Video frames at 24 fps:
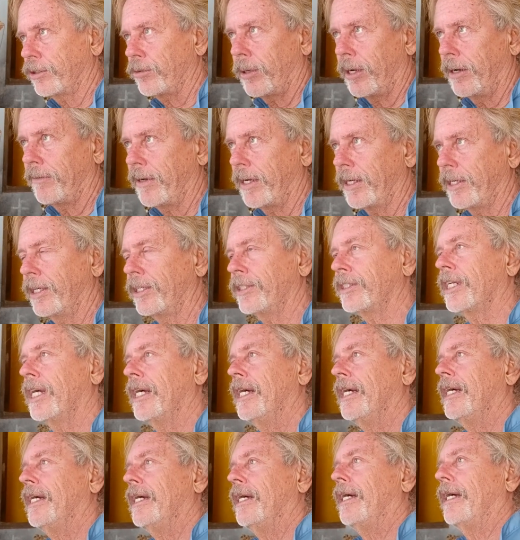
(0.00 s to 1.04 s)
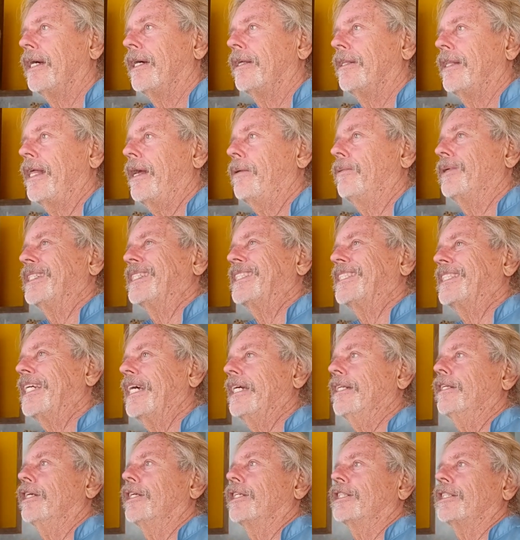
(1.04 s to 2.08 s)
or 1200s, they would
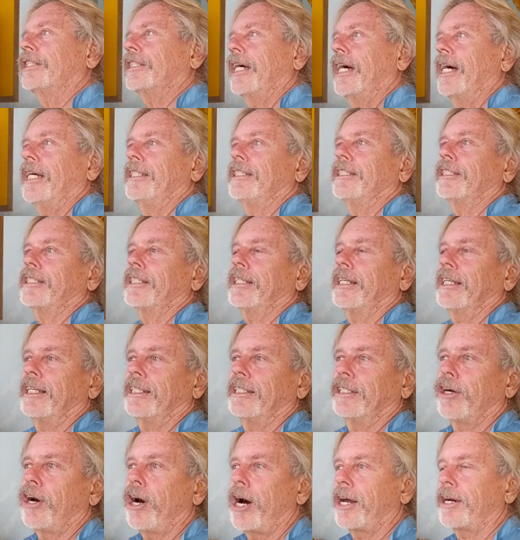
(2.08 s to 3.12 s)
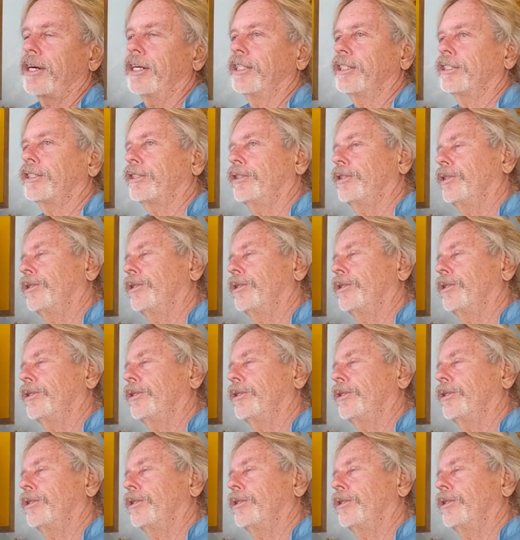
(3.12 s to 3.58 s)
send their sons and daughters